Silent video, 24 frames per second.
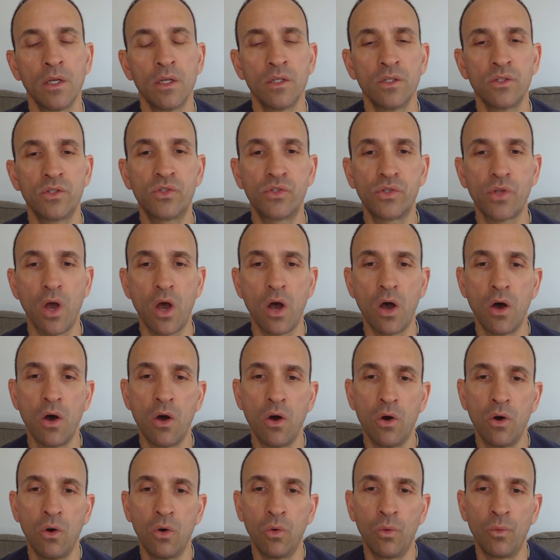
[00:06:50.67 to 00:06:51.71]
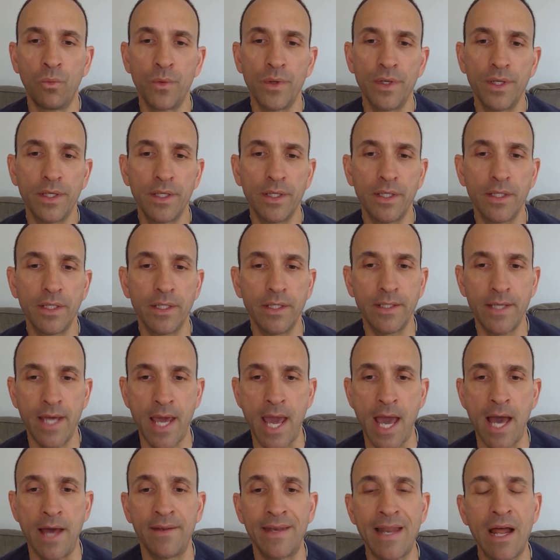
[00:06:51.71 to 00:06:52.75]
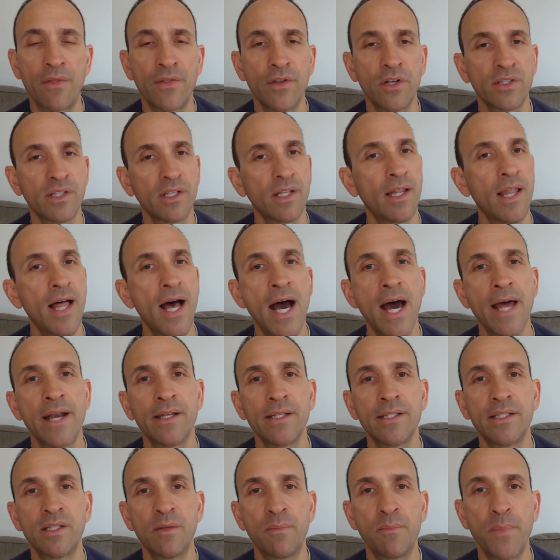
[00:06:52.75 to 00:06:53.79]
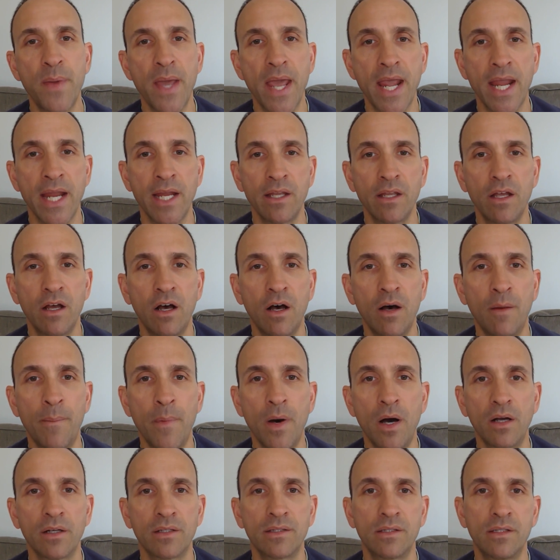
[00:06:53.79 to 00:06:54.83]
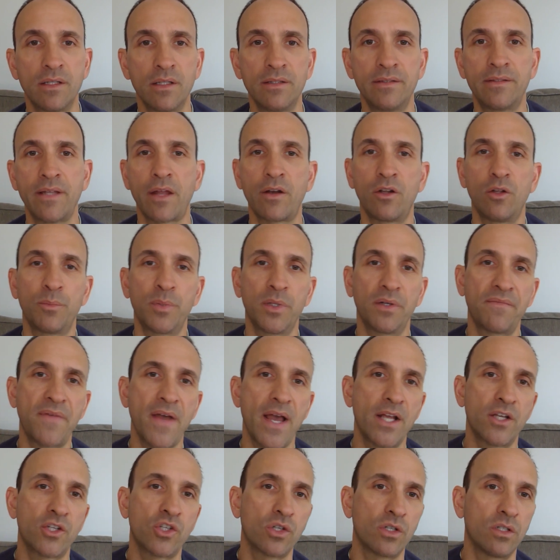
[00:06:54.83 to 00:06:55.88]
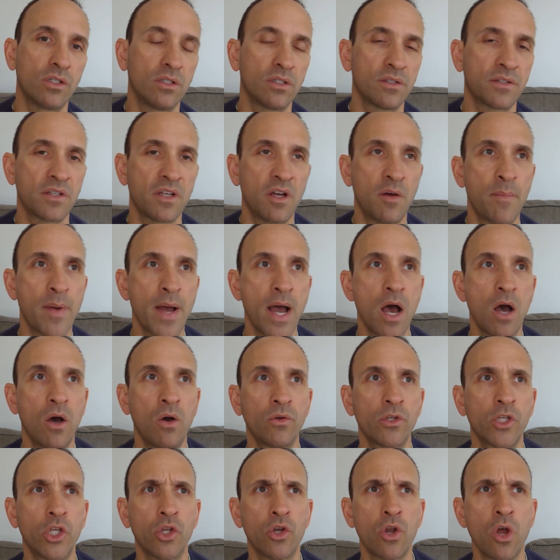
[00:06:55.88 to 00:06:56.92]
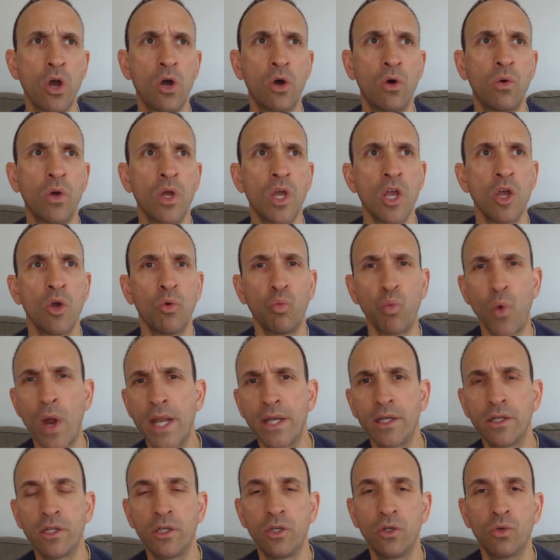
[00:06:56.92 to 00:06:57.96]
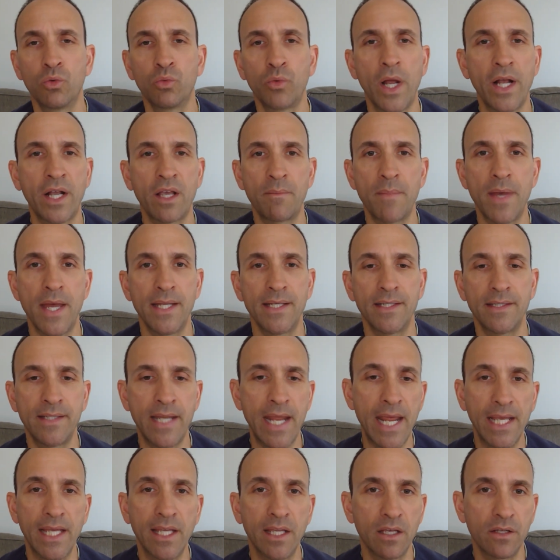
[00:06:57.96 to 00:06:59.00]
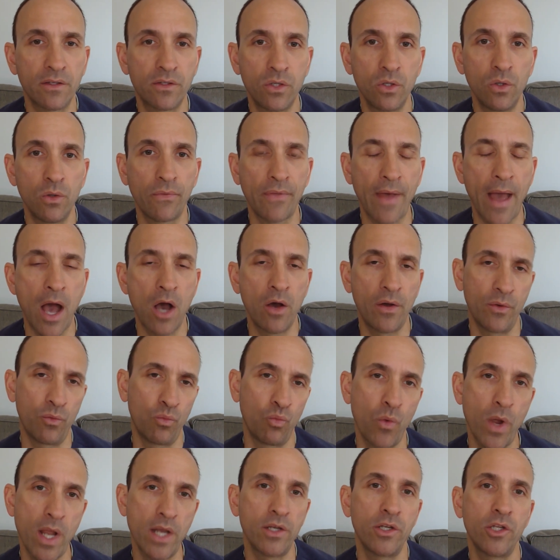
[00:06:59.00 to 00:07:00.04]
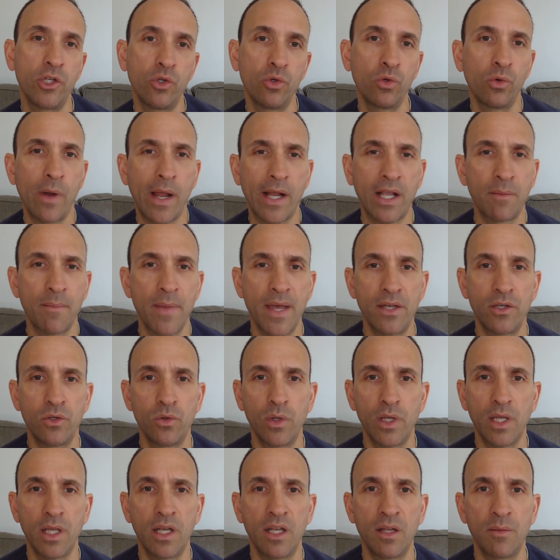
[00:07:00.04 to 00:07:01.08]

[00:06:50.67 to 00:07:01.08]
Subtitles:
So yeah, now there's a lot of debate amongst dental professionals about, when do you recommend taking a tooth out and when do you recommend doing an